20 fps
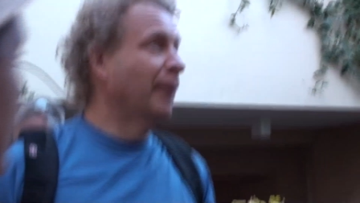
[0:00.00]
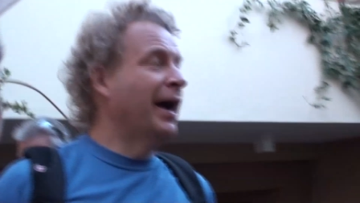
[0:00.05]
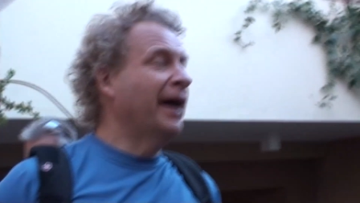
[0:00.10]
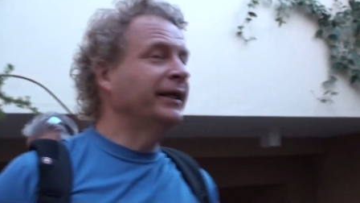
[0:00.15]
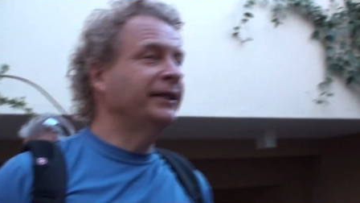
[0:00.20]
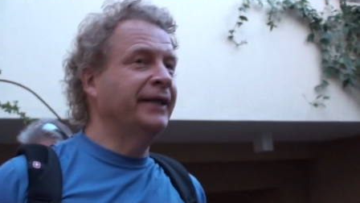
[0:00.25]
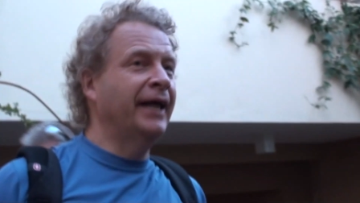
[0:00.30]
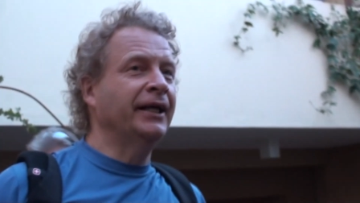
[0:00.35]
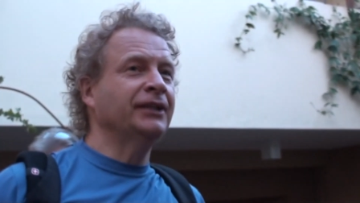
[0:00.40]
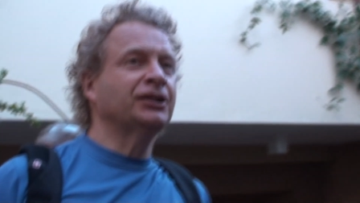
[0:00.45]

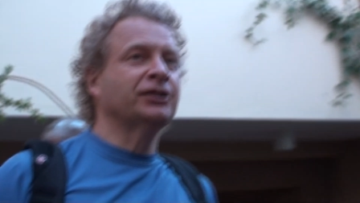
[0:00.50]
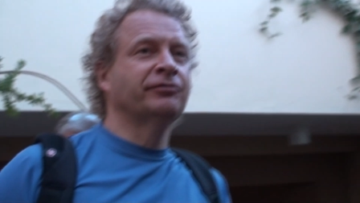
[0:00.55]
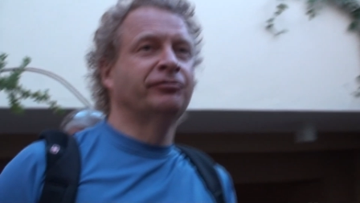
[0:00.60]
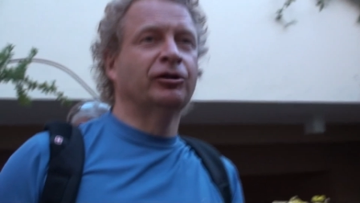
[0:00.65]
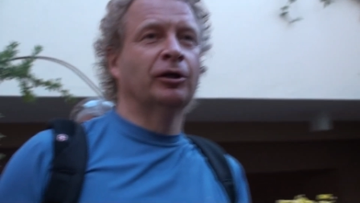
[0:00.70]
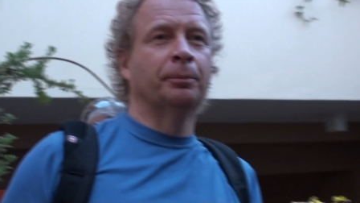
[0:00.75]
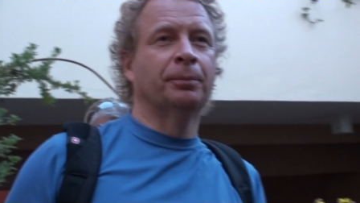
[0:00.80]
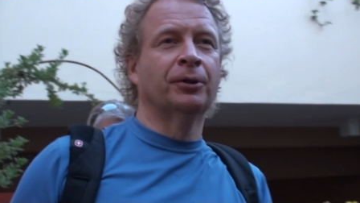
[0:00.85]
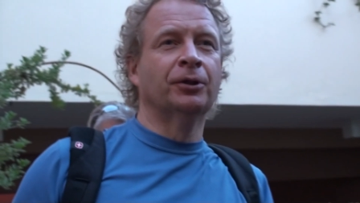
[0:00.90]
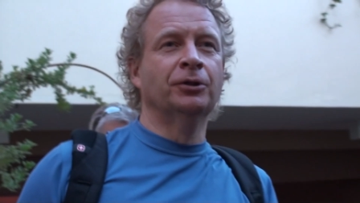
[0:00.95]
My intention
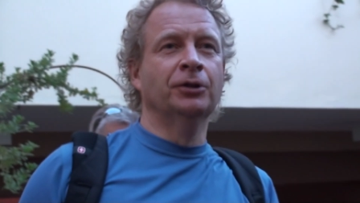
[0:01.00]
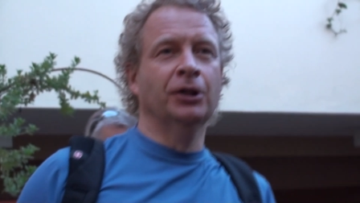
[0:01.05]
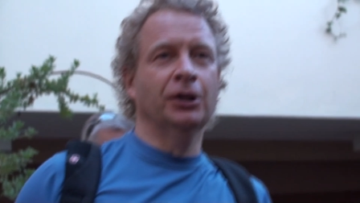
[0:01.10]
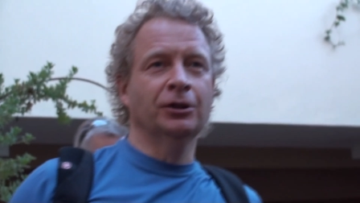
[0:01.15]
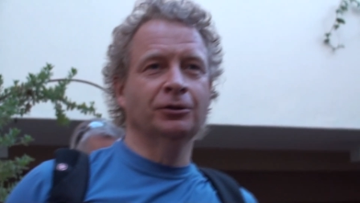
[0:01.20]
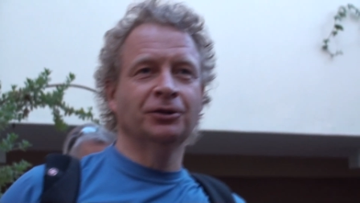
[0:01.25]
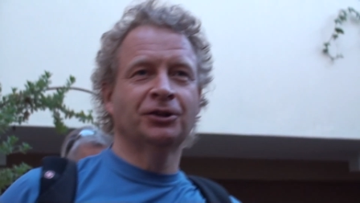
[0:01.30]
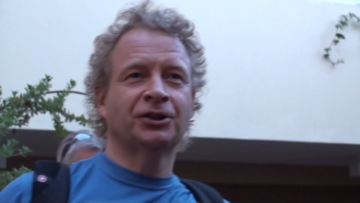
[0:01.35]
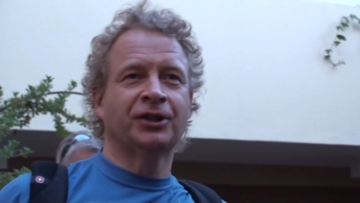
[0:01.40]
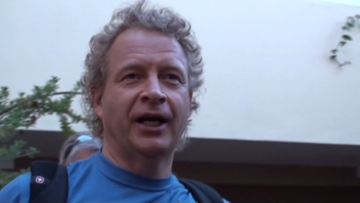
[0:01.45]
for
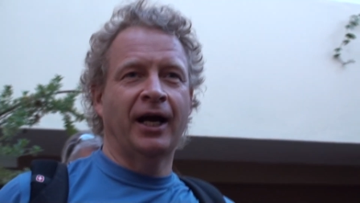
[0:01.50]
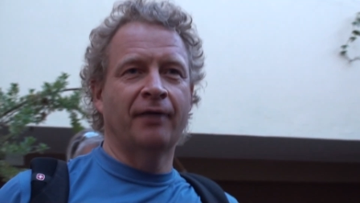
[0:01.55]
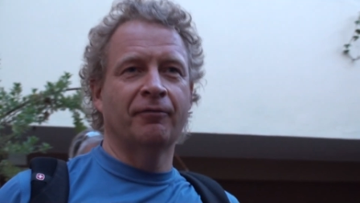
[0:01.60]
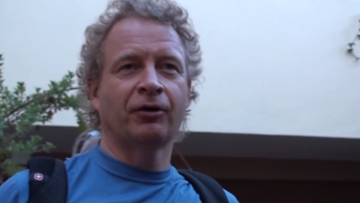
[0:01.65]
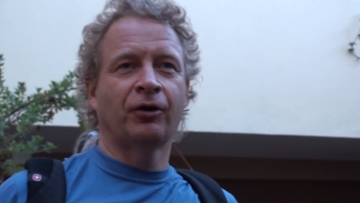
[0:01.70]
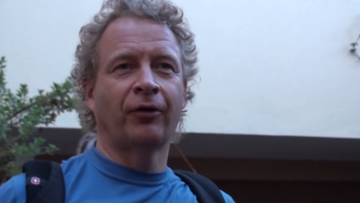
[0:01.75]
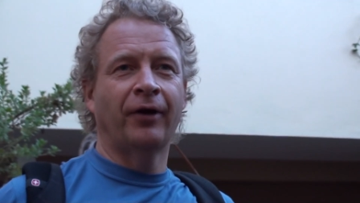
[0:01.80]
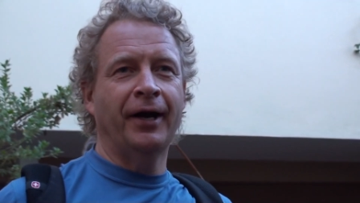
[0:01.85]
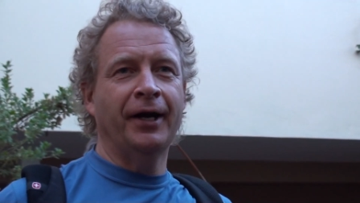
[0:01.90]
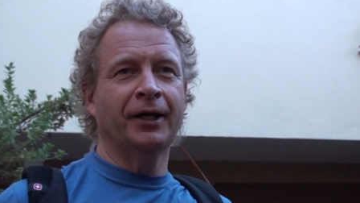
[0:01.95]
Peru is to
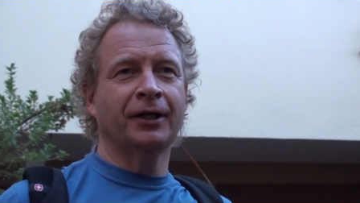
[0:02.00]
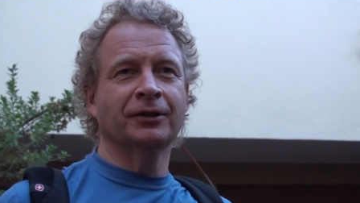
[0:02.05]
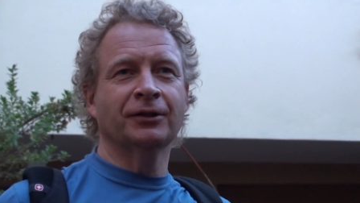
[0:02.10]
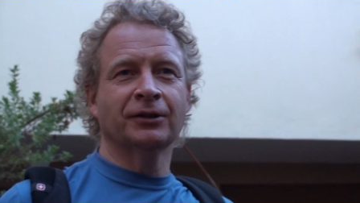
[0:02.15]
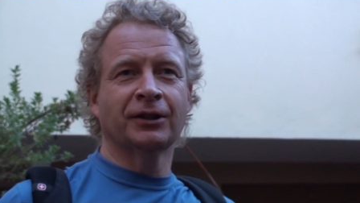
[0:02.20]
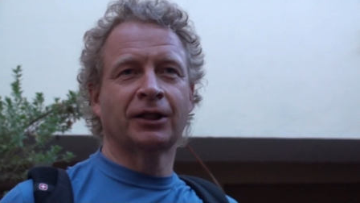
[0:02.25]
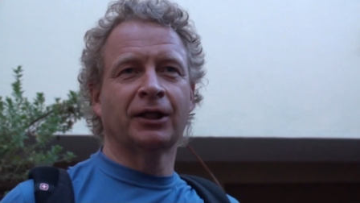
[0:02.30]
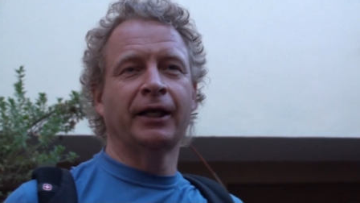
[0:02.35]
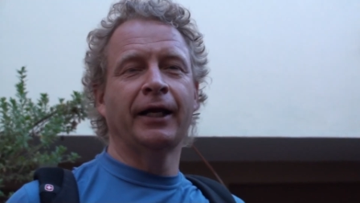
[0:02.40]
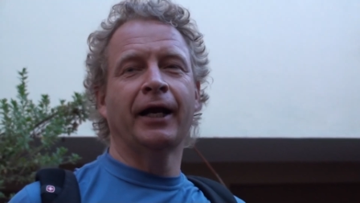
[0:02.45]
have greater
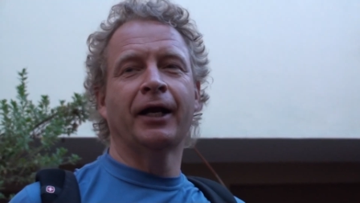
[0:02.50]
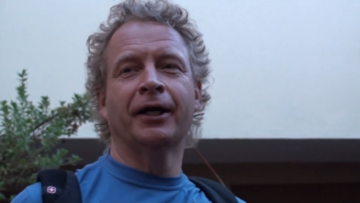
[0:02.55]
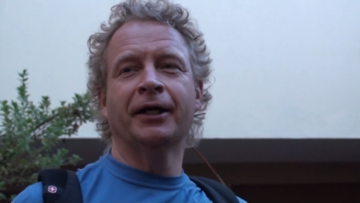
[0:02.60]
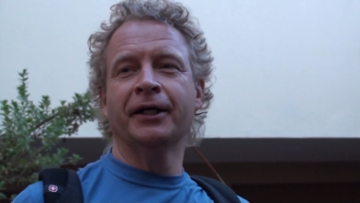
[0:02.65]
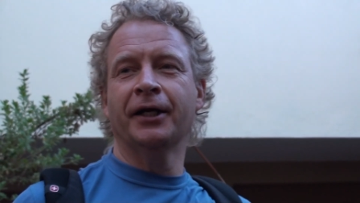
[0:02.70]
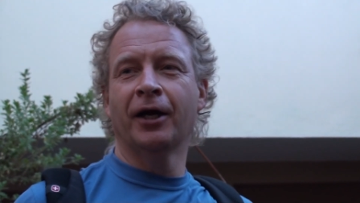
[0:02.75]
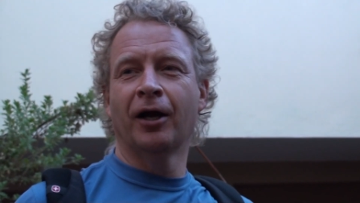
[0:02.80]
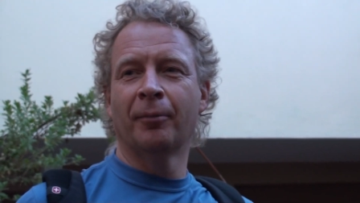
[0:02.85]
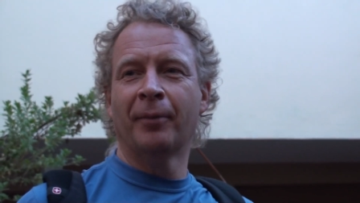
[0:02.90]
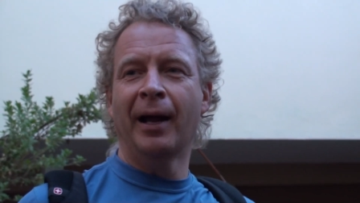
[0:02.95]

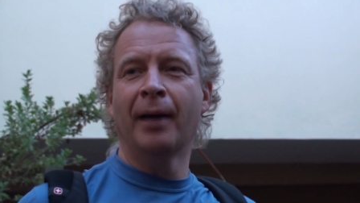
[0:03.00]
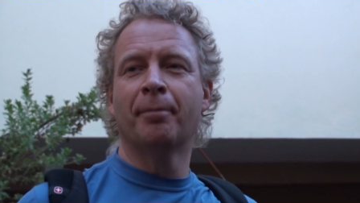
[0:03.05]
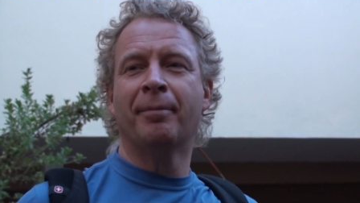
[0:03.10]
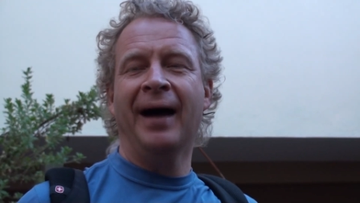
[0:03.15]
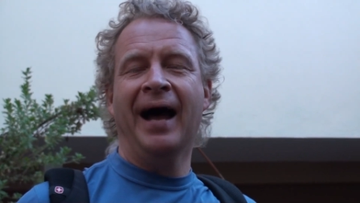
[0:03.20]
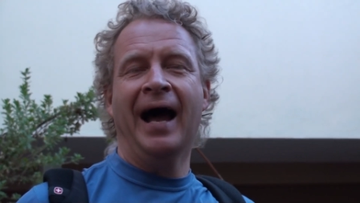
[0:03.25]
clarity on my